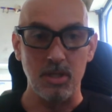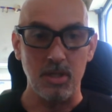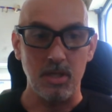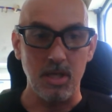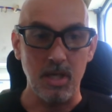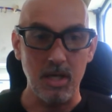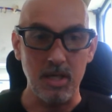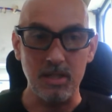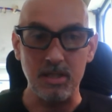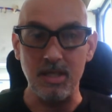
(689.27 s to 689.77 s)

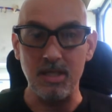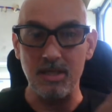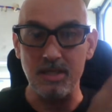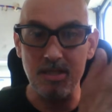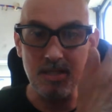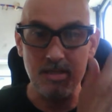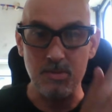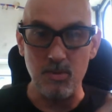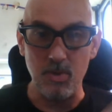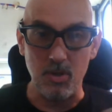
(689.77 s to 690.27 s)
And in
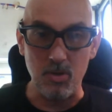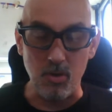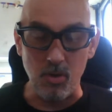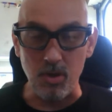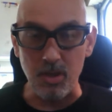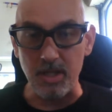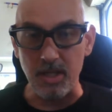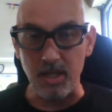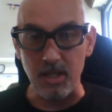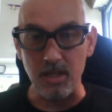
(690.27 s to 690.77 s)
this
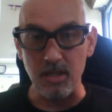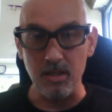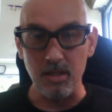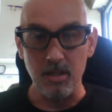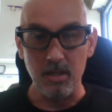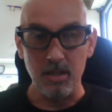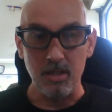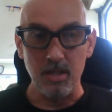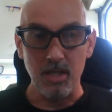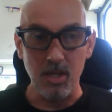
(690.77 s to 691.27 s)
recording,
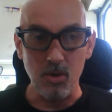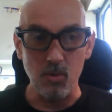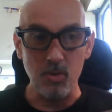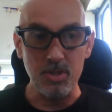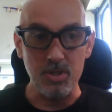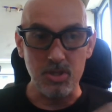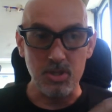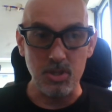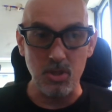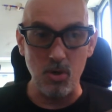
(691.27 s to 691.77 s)
it
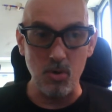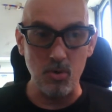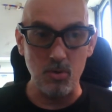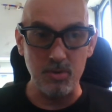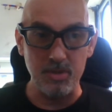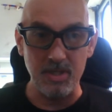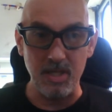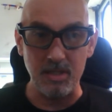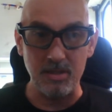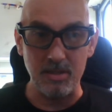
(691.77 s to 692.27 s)
would
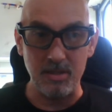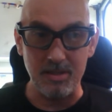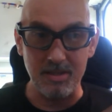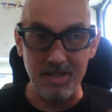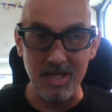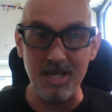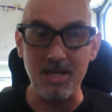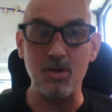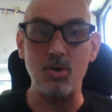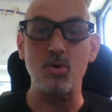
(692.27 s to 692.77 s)
show that
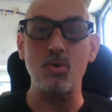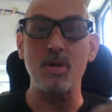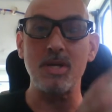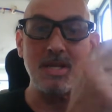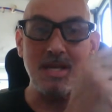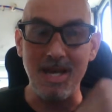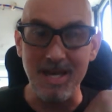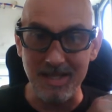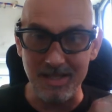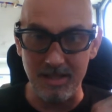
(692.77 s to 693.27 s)
they
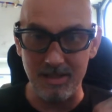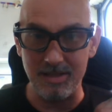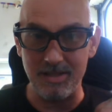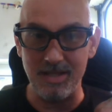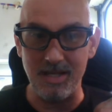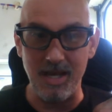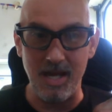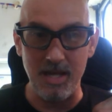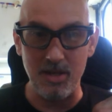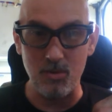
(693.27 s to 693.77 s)
created
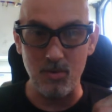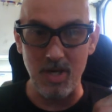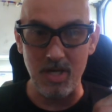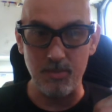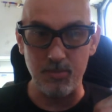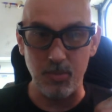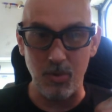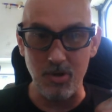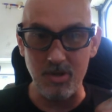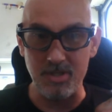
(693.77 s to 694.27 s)
the
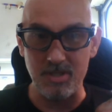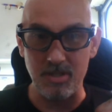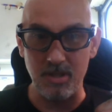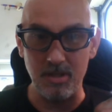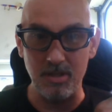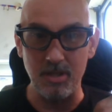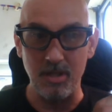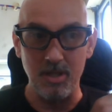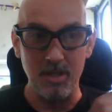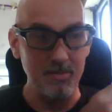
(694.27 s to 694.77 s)
irate
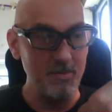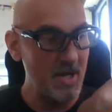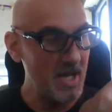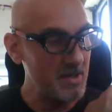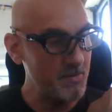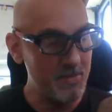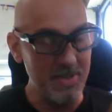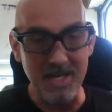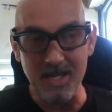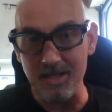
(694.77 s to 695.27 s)
person
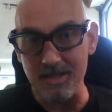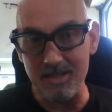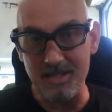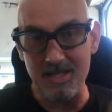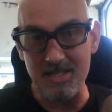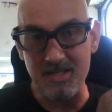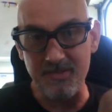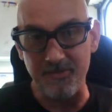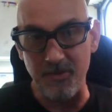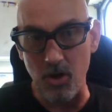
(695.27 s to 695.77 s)
by being
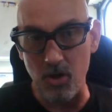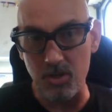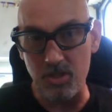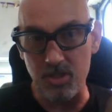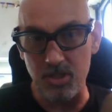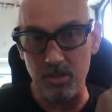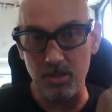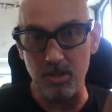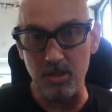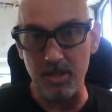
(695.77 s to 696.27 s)

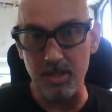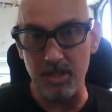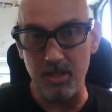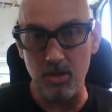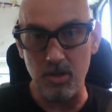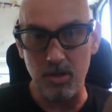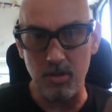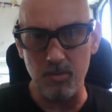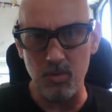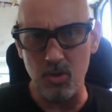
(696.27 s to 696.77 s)
dysfunctional in
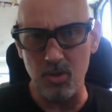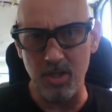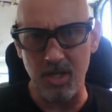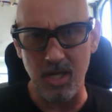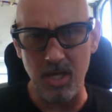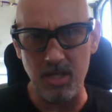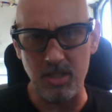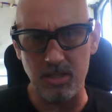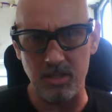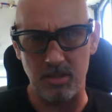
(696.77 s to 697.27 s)
their
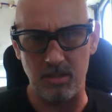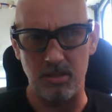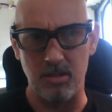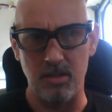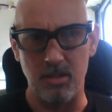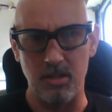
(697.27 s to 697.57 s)
communication.